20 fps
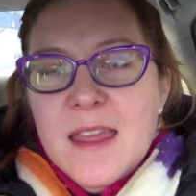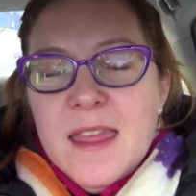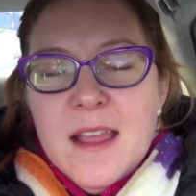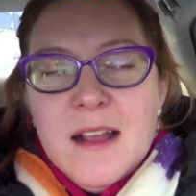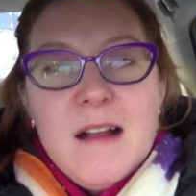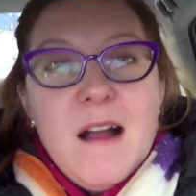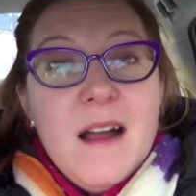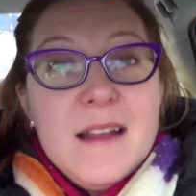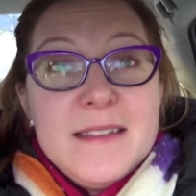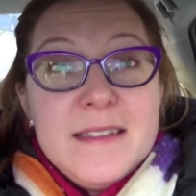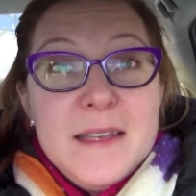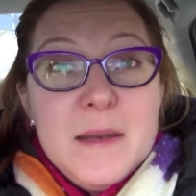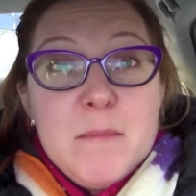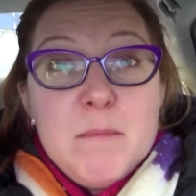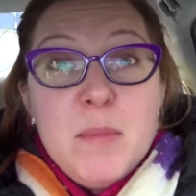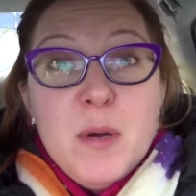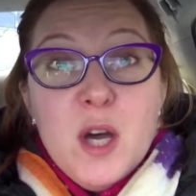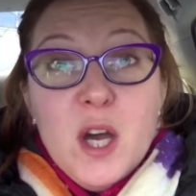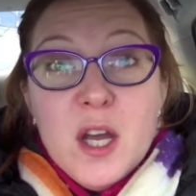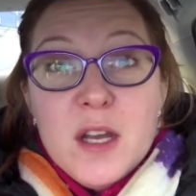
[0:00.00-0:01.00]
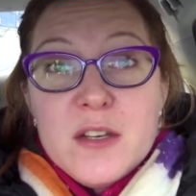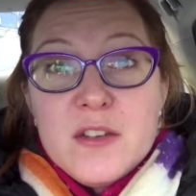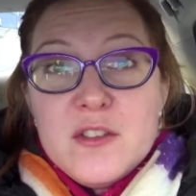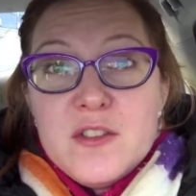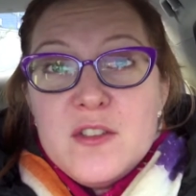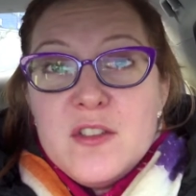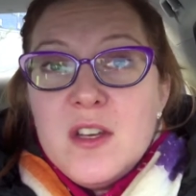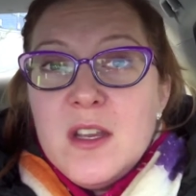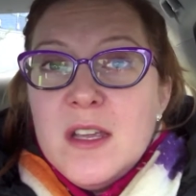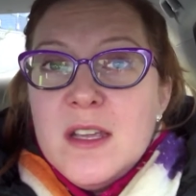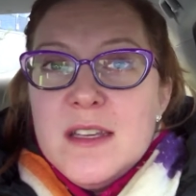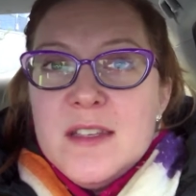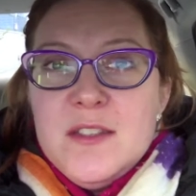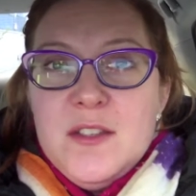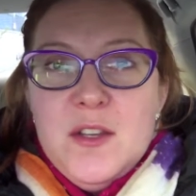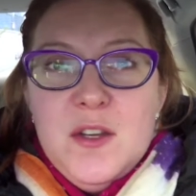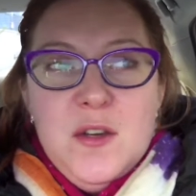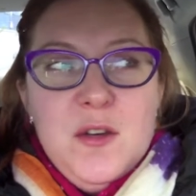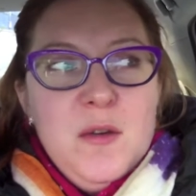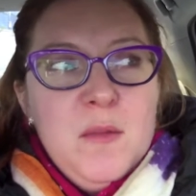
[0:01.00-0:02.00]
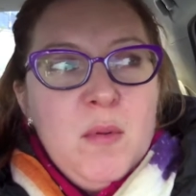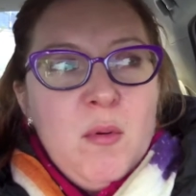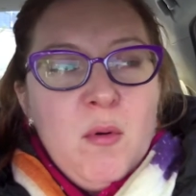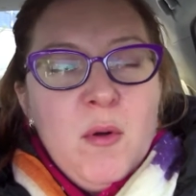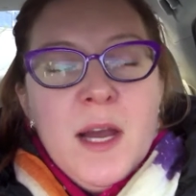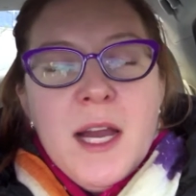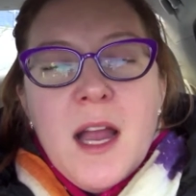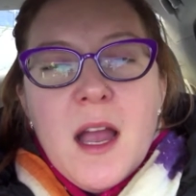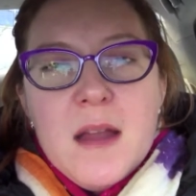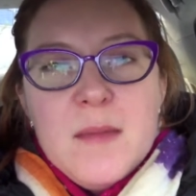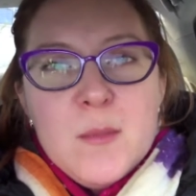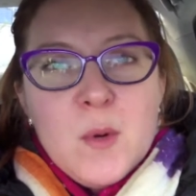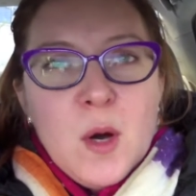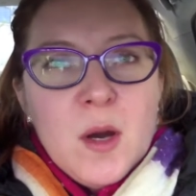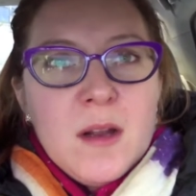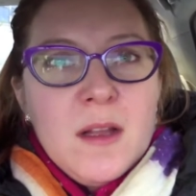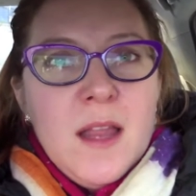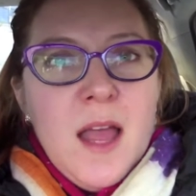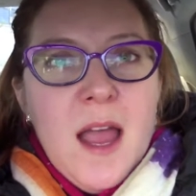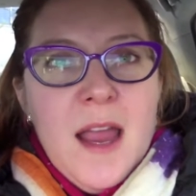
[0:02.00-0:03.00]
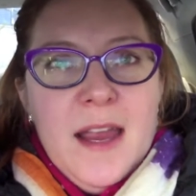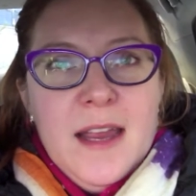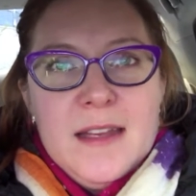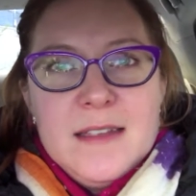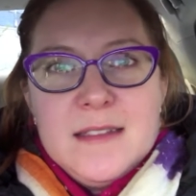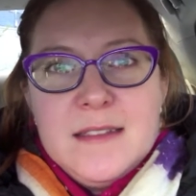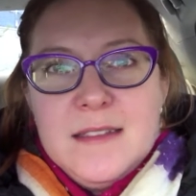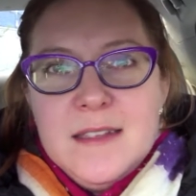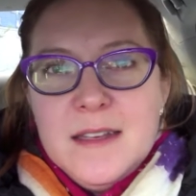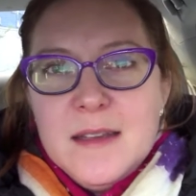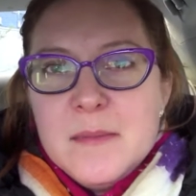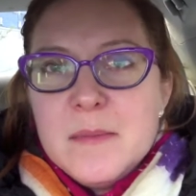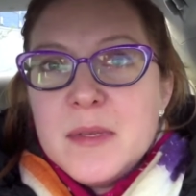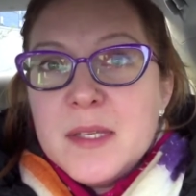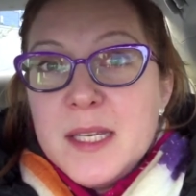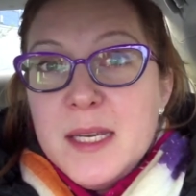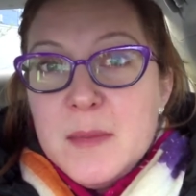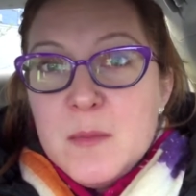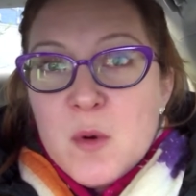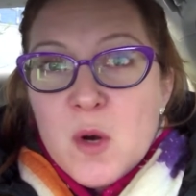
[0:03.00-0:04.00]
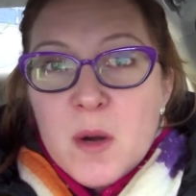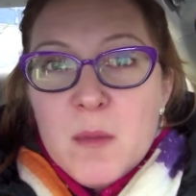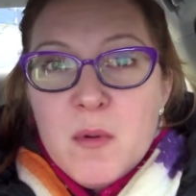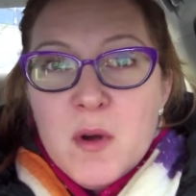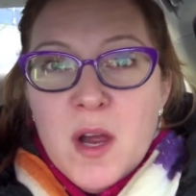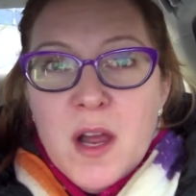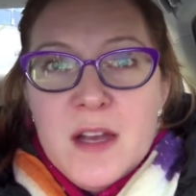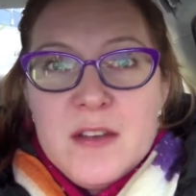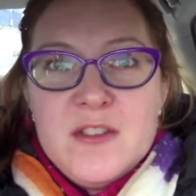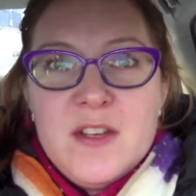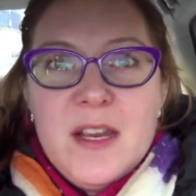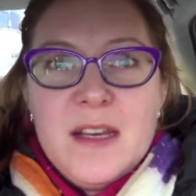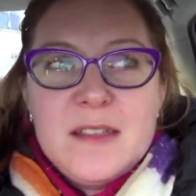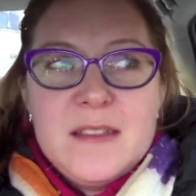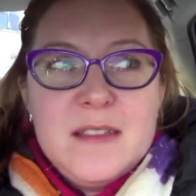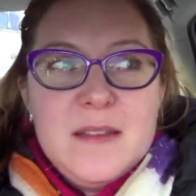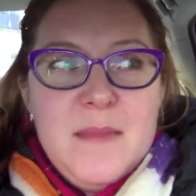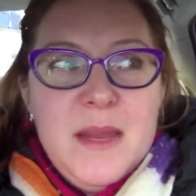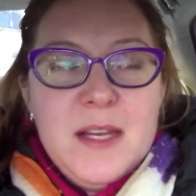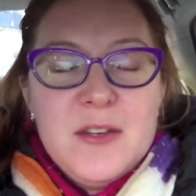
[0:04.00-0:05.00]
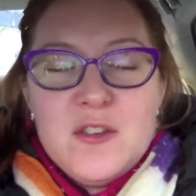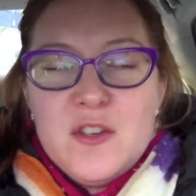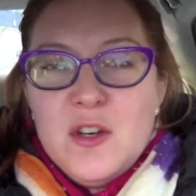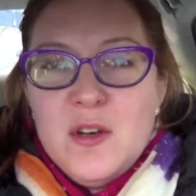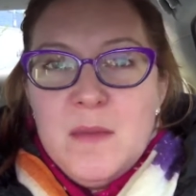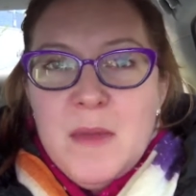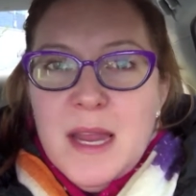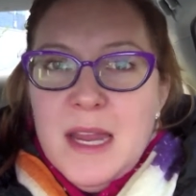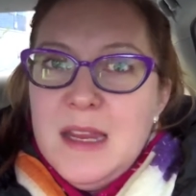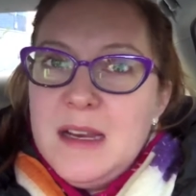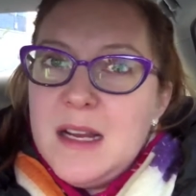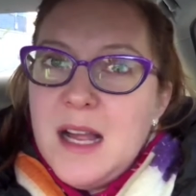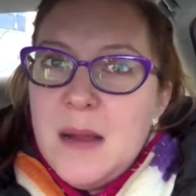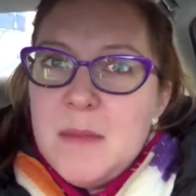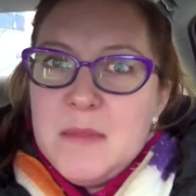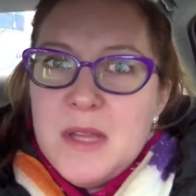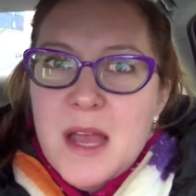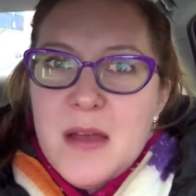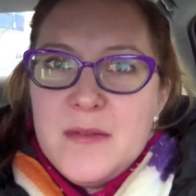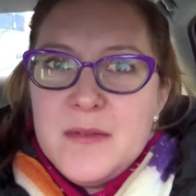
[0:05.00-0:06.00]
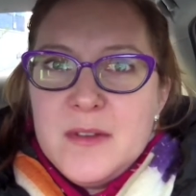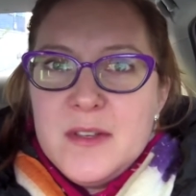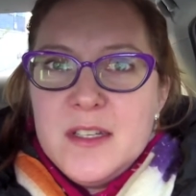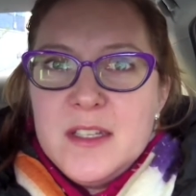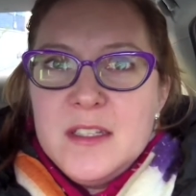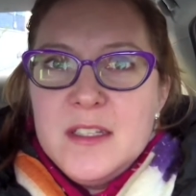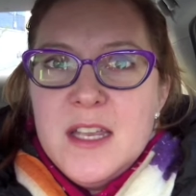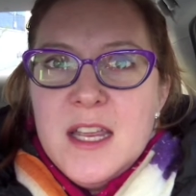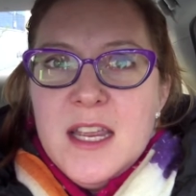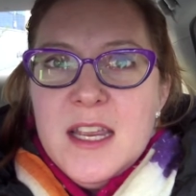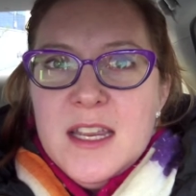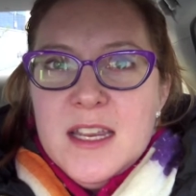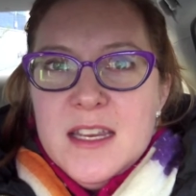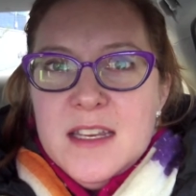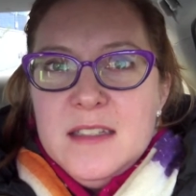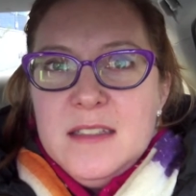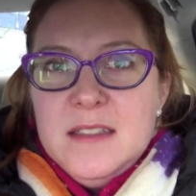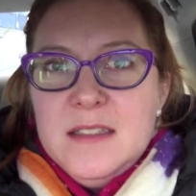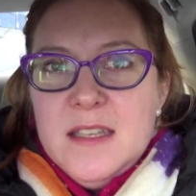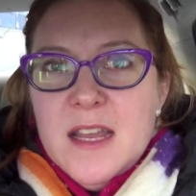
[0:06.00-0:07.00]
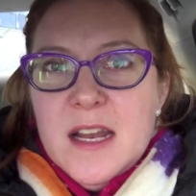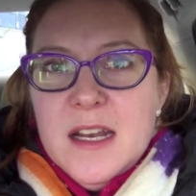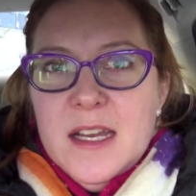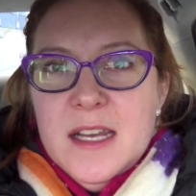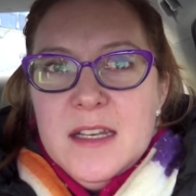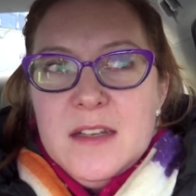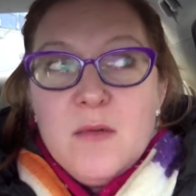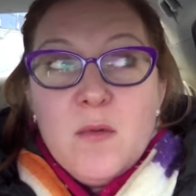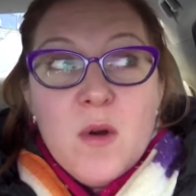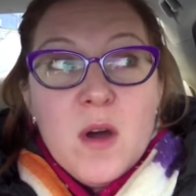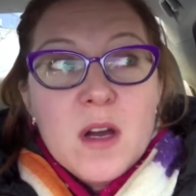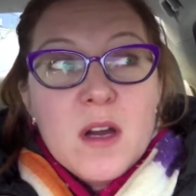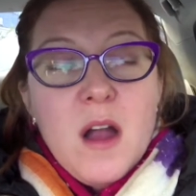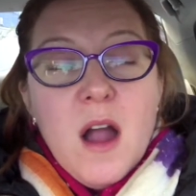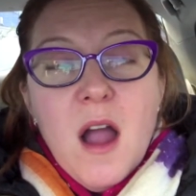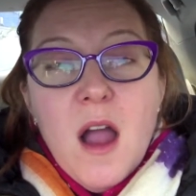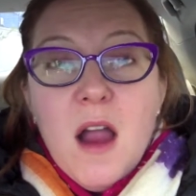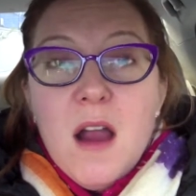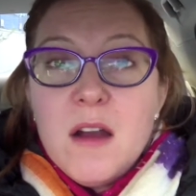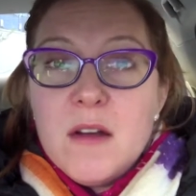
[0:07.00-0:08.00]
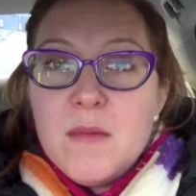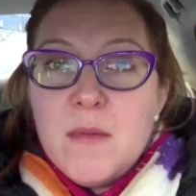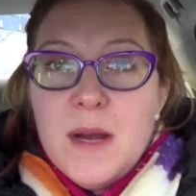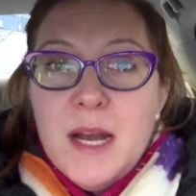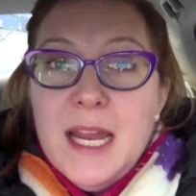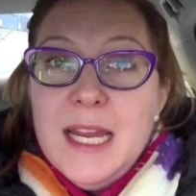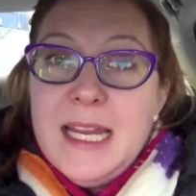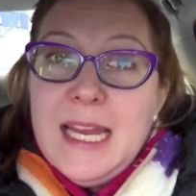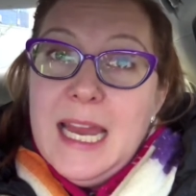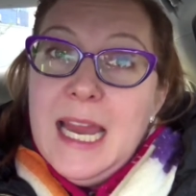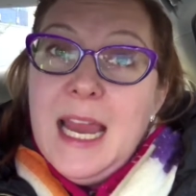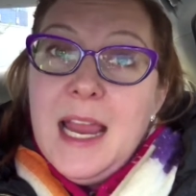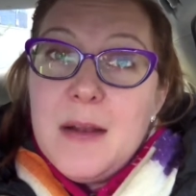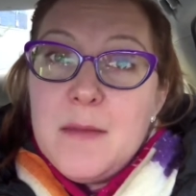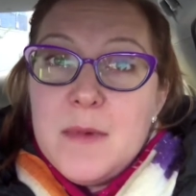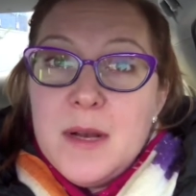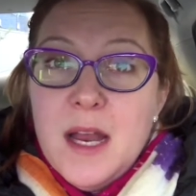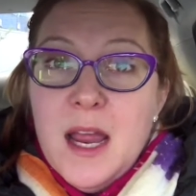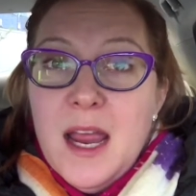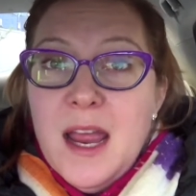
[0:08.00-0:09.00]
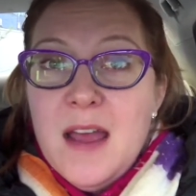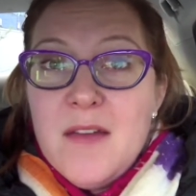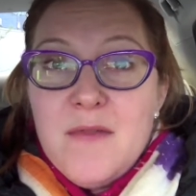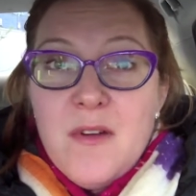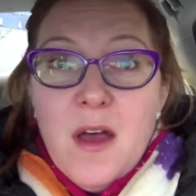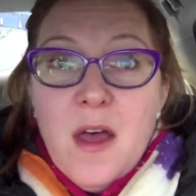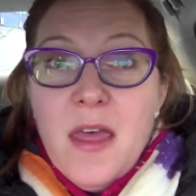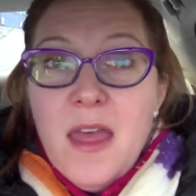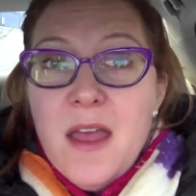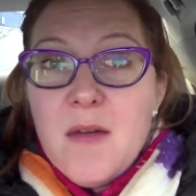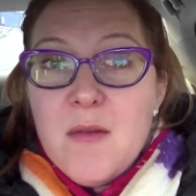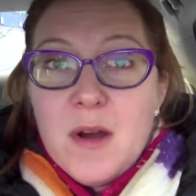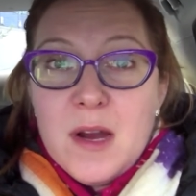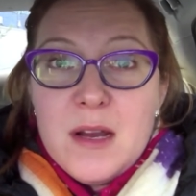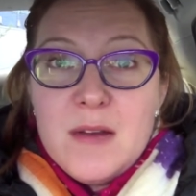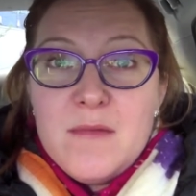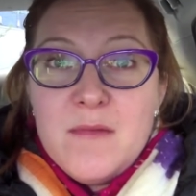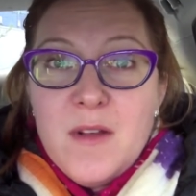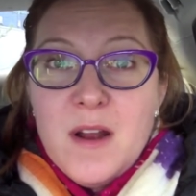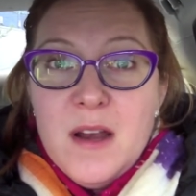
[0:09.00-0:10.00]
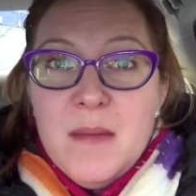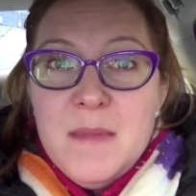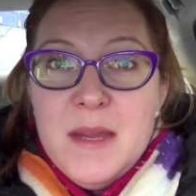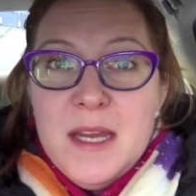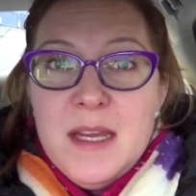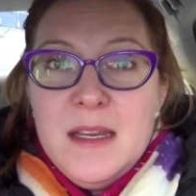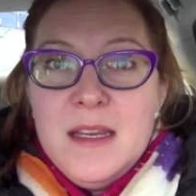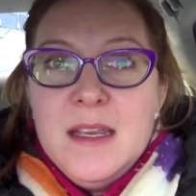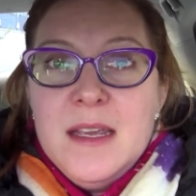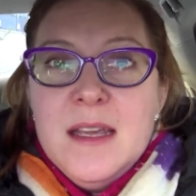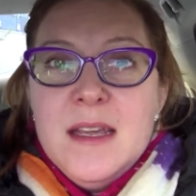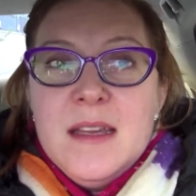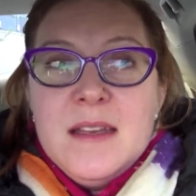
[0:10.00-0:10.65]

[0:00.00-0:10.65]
that constant push to bring on more clients, to complete more projects, to make sure my income level is steady, to work hard when I can, when I have all that work in front of me,